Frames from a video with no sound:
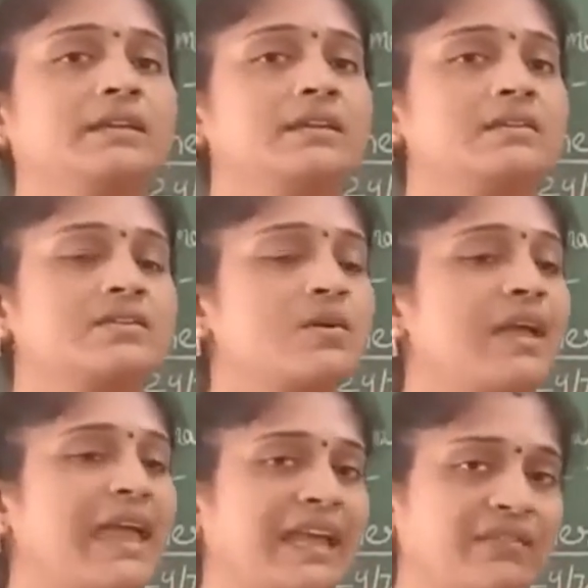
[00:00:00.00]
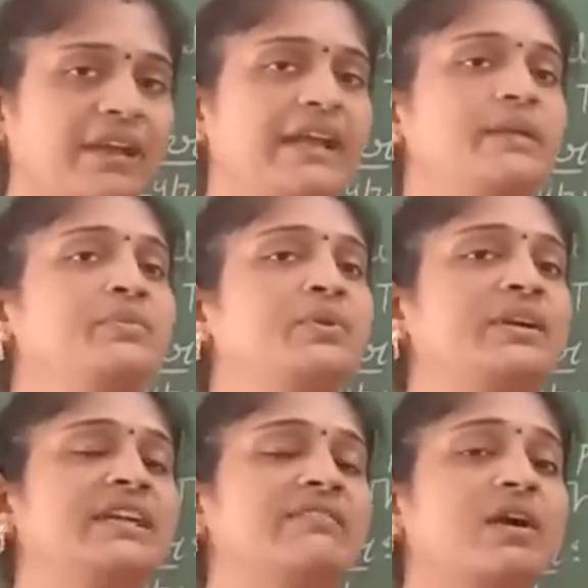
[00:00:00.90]
So acquired
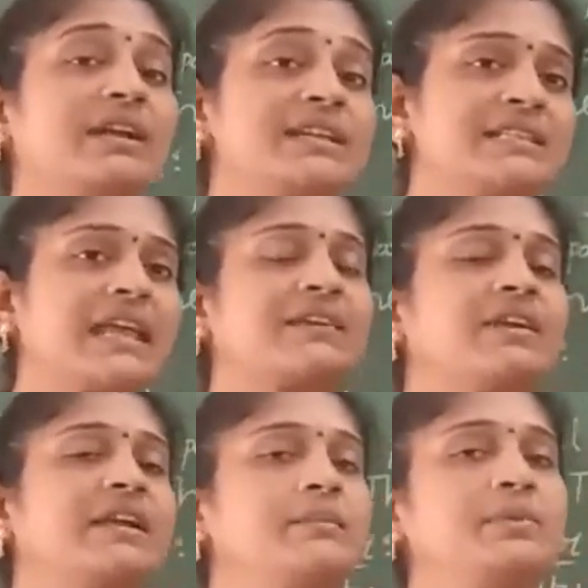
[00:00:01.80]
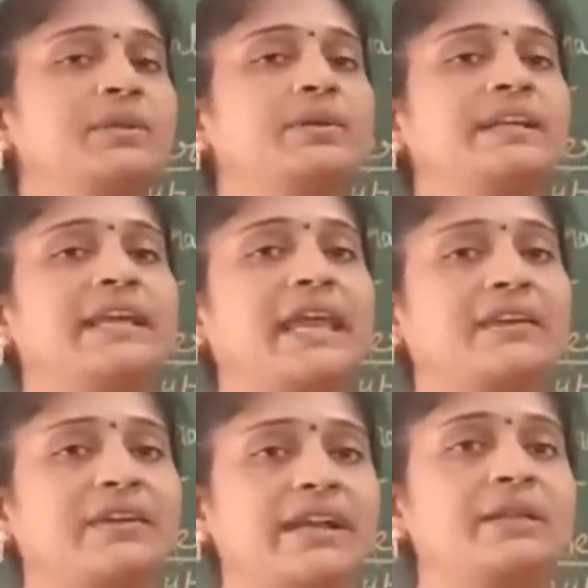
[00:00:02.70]
immunity. What is acquired immunity?
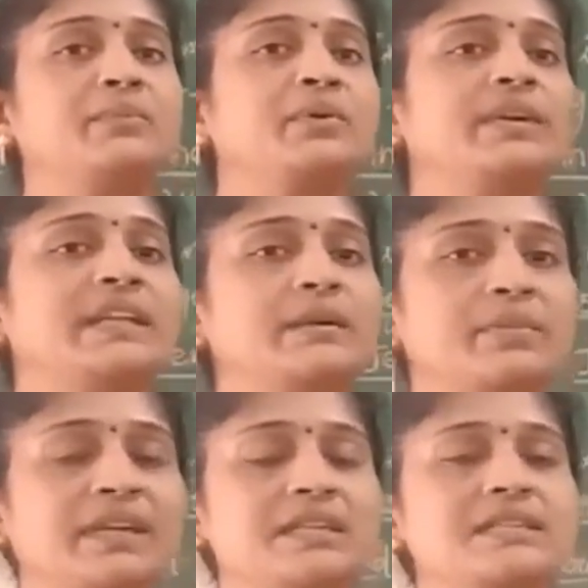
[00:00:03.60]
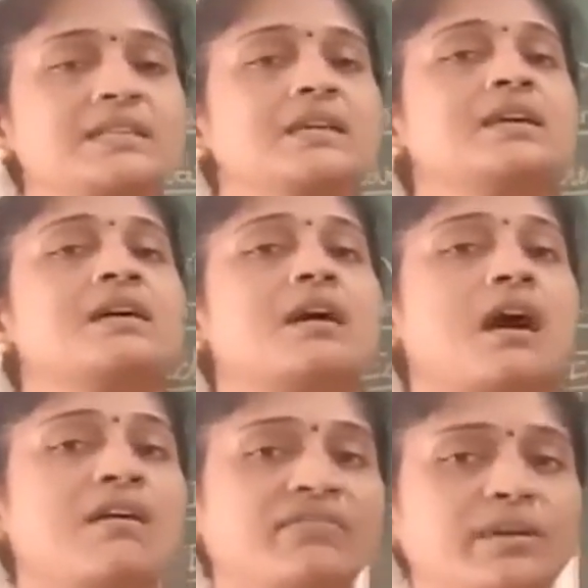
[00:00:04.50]
Acquired immunity means
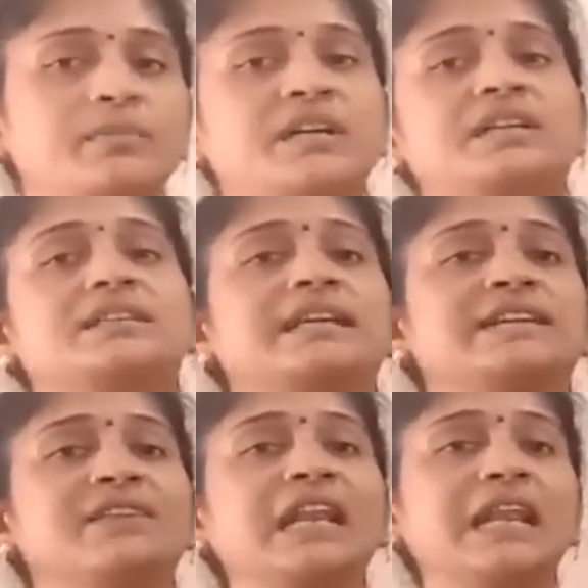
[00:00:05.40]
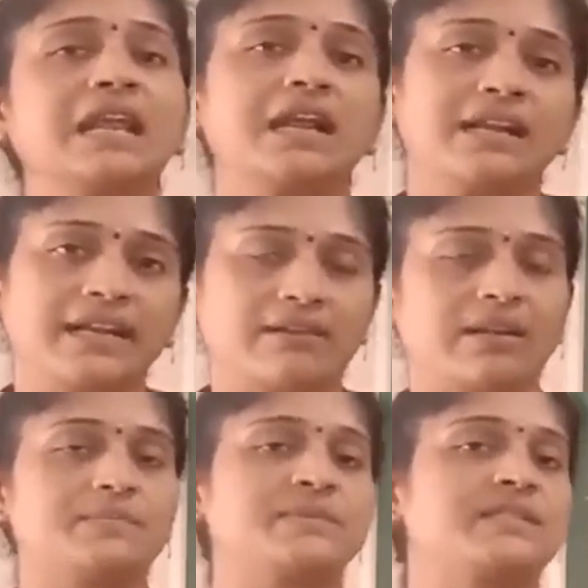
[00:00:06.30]
after birth it will
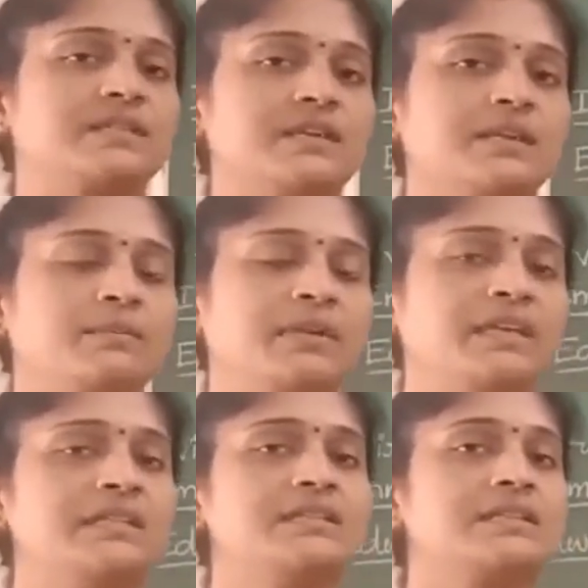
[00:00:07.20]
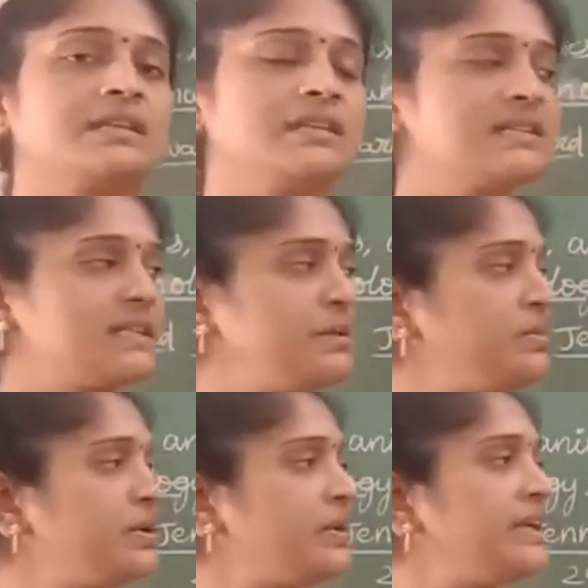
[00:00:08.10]
develops. Means this
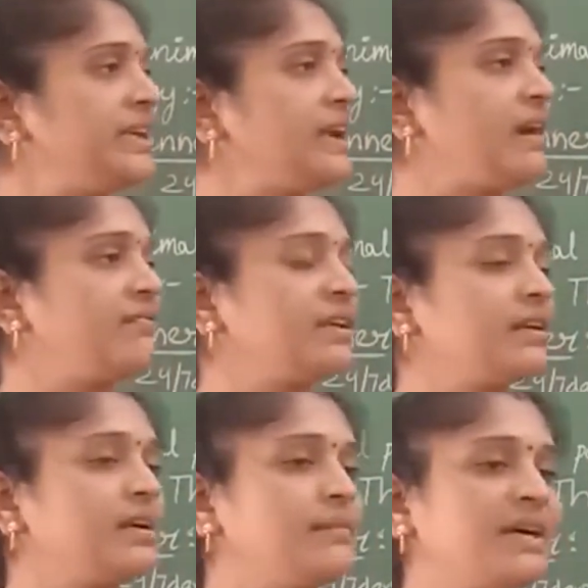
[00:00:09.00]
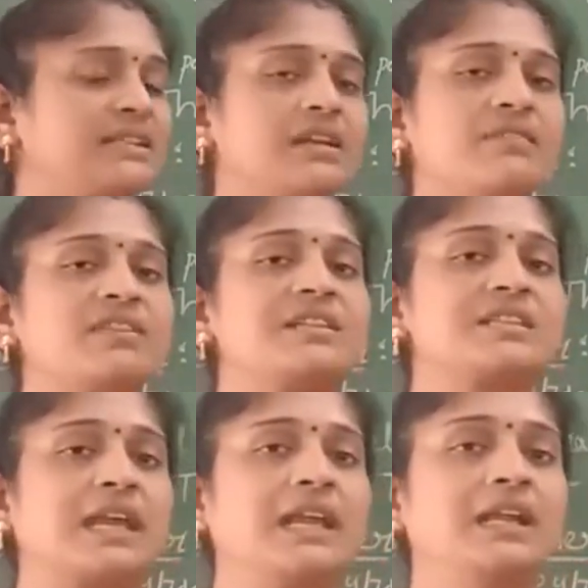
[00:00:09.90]
immunity after birth of the
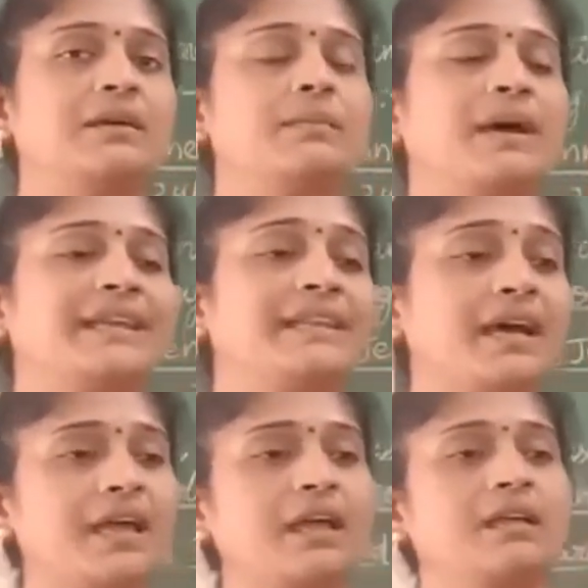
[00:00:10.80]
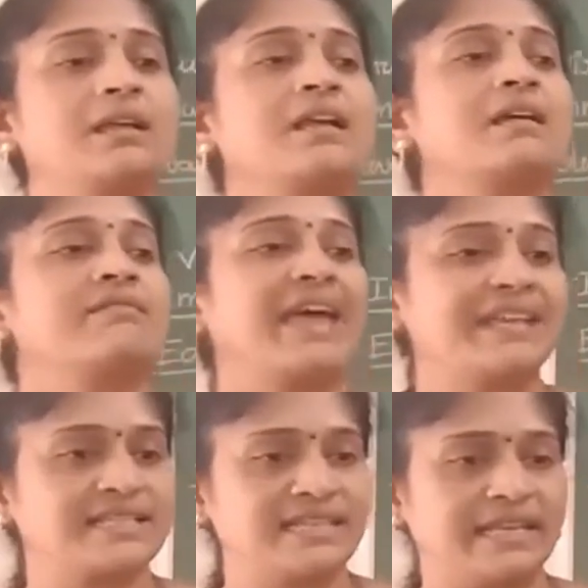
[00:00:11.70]
child by the
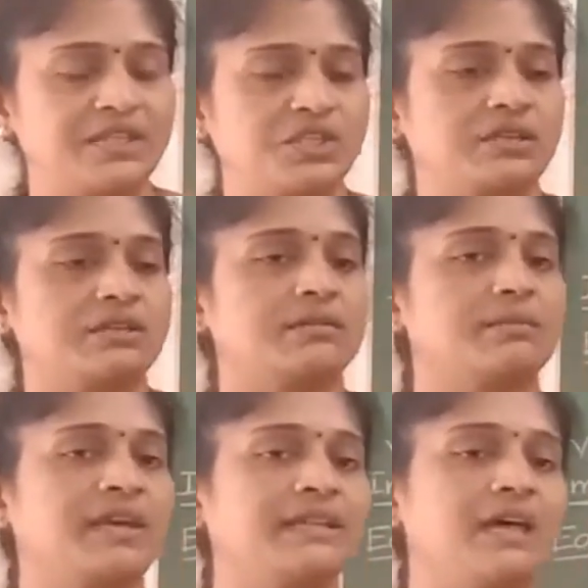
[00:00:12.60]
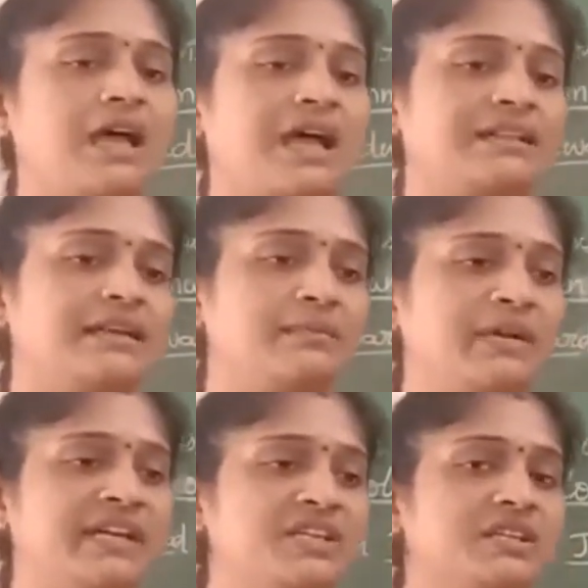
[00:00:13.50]
vaccination, by the other
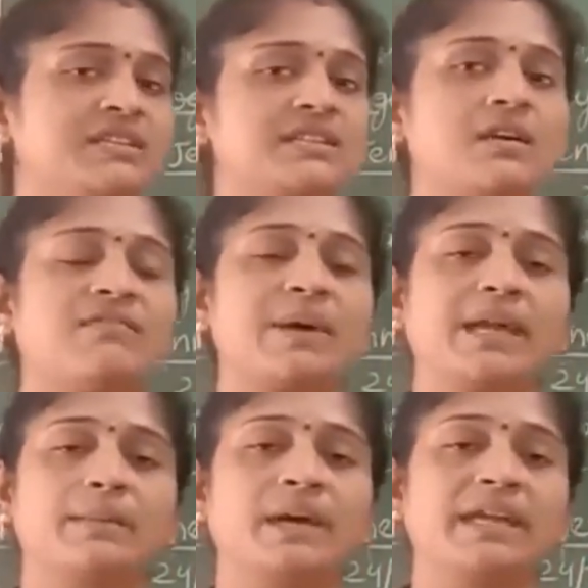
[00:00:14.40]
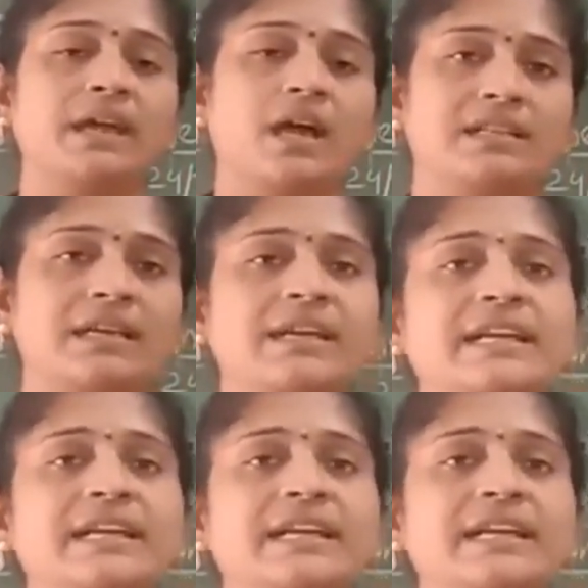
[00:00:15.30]
medicines, by other